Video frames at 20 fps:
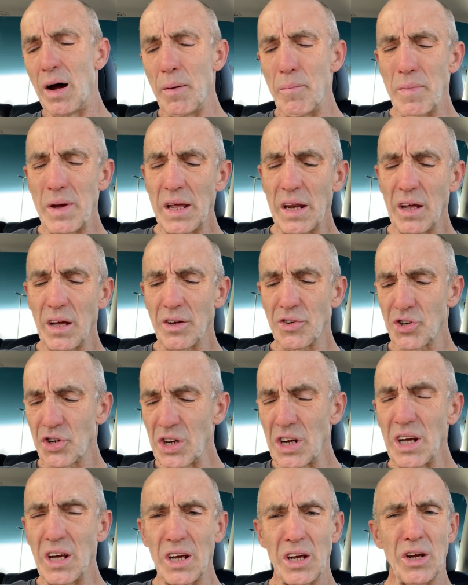meaning
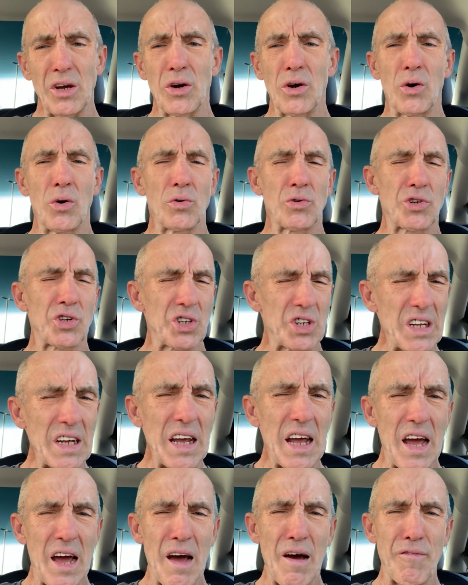CEO,
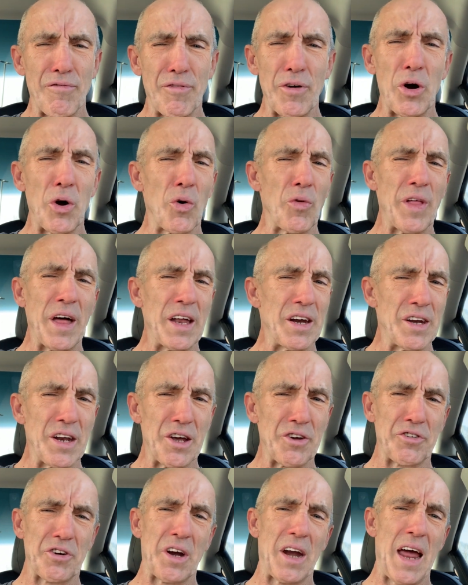CFO, that
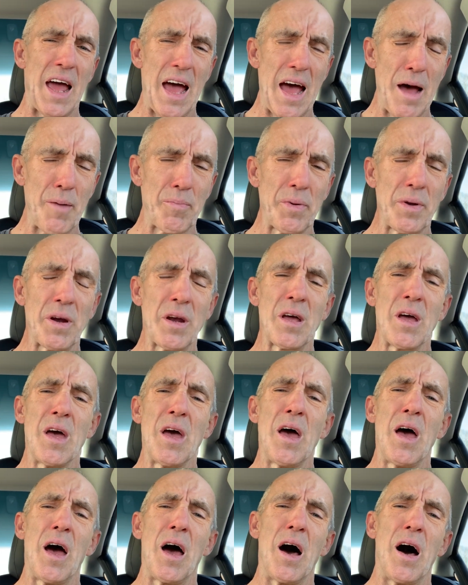doesn't happen.
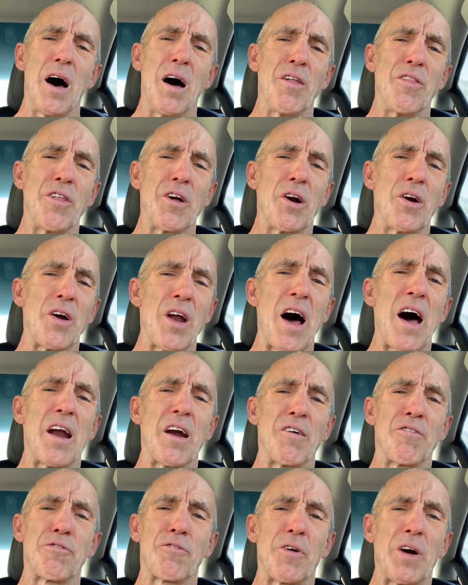They're
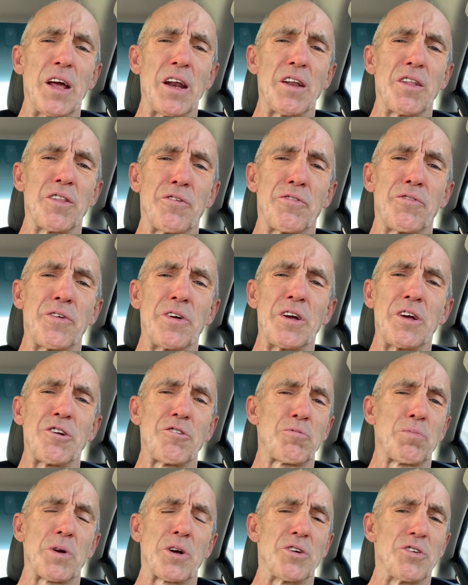not afraid
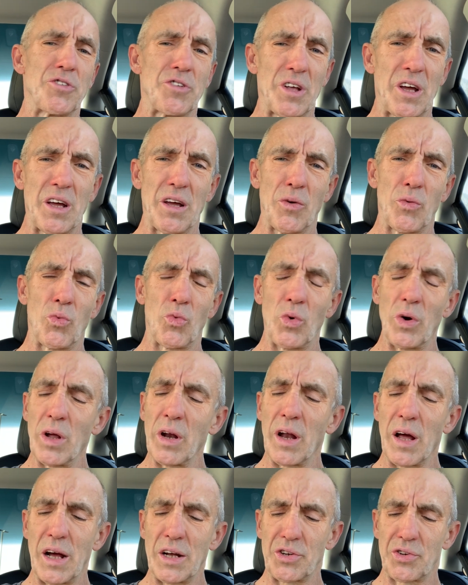fees because they
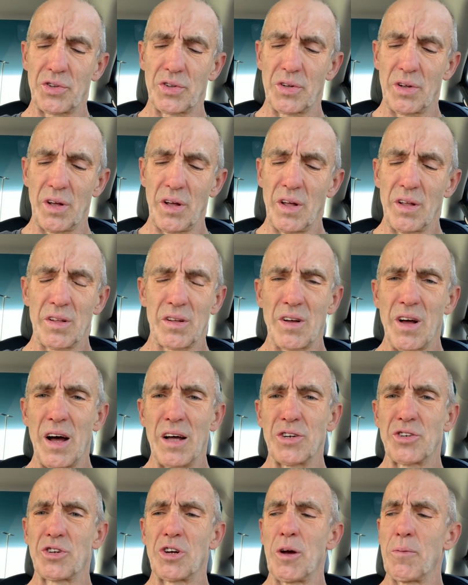realize the
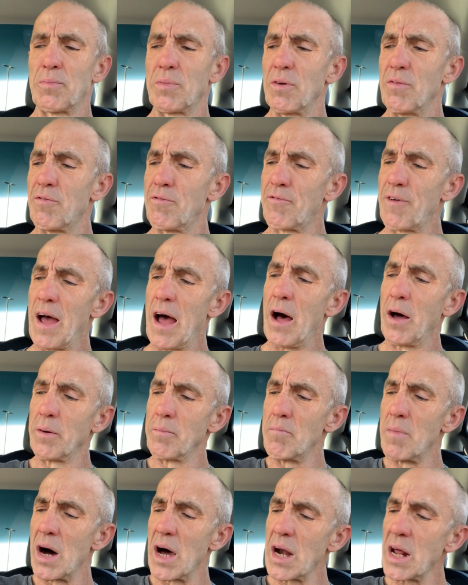concept of
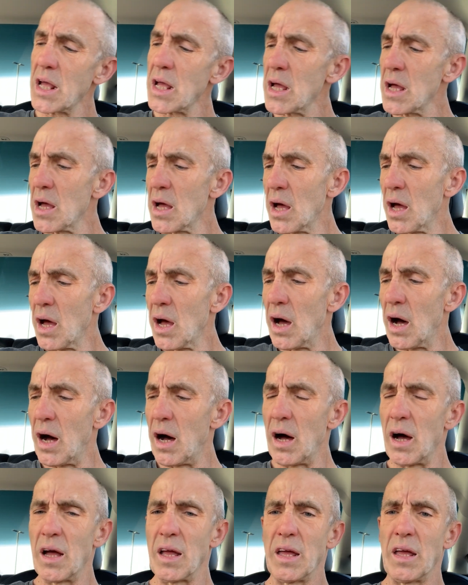found money
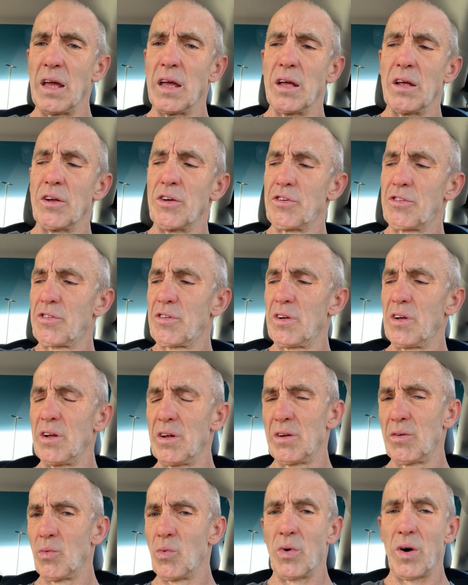is
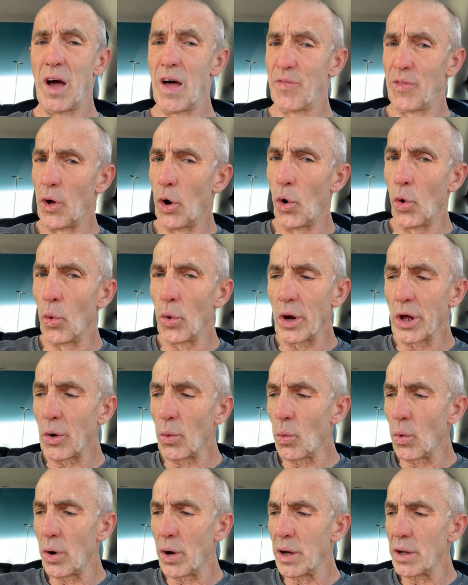we're not the only
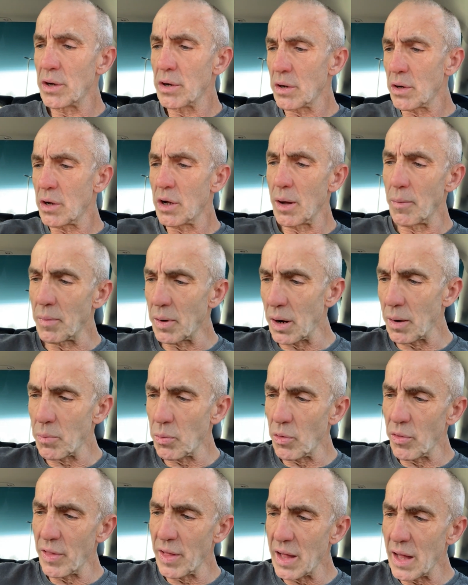one coming
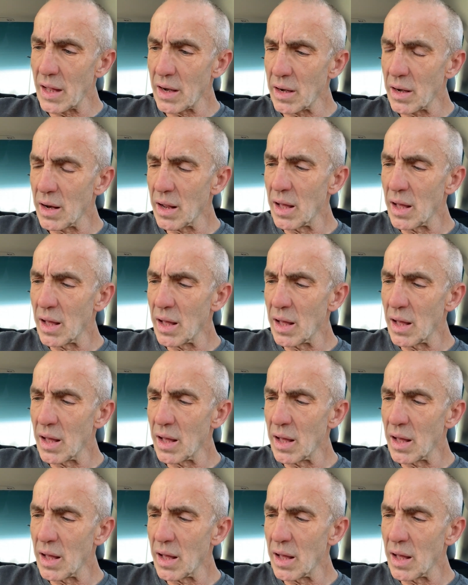up with that.